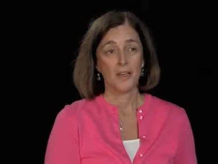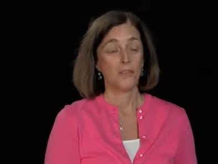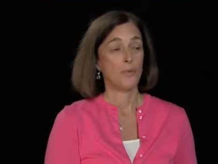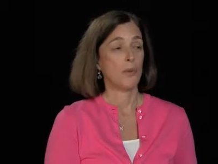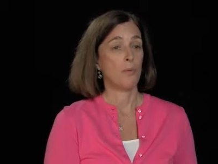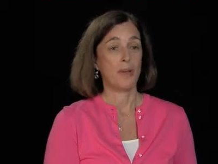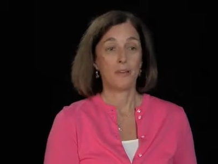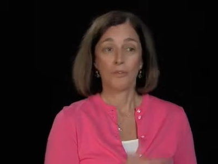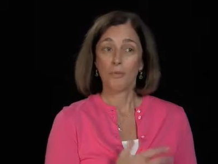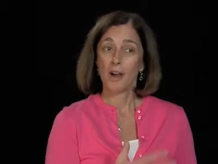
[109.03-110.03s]
So we
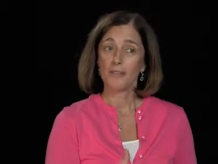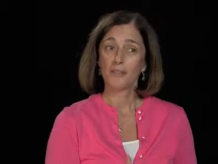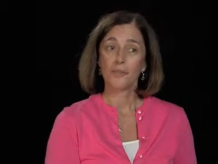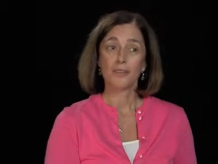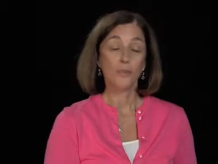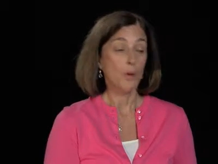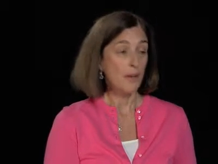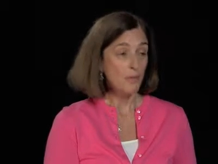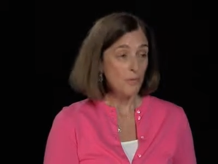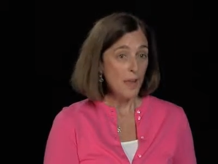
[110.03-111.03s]
waited through high school. I said,
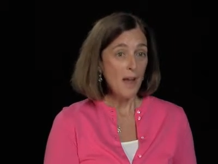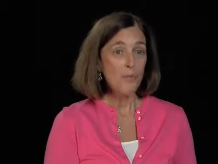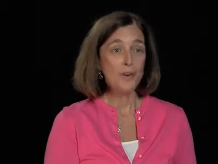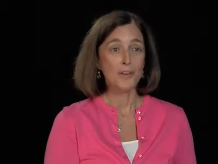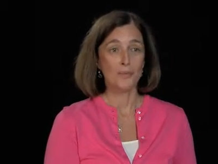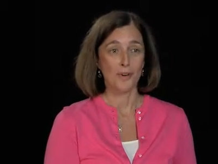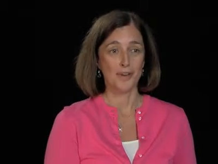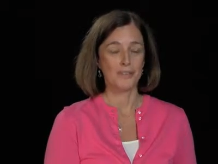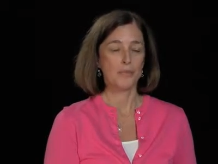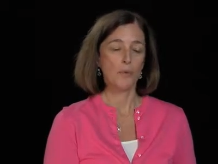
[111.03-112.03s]
okay, so now what do you
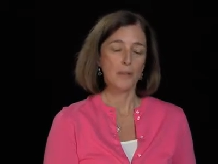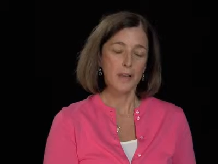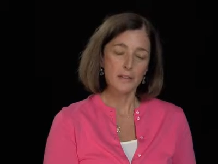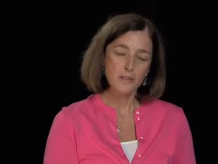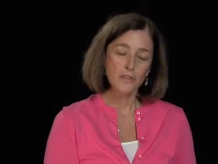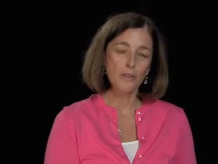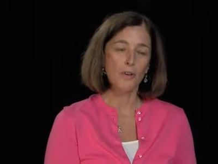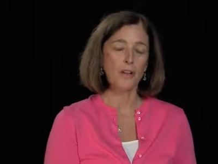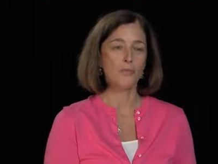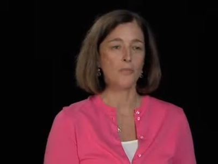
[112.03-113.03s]
want? He says, well, I'd like to see her
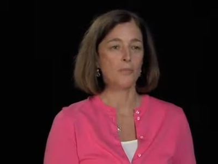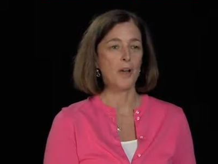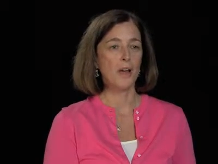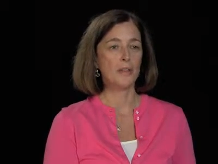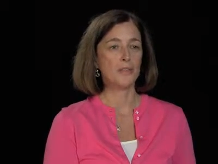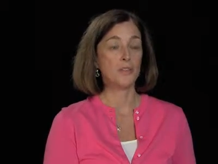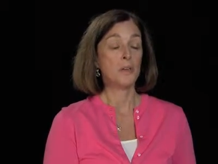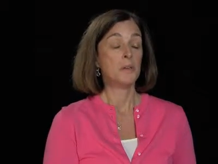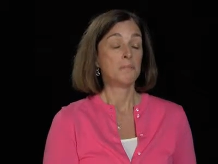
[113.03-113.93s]
graduate from college.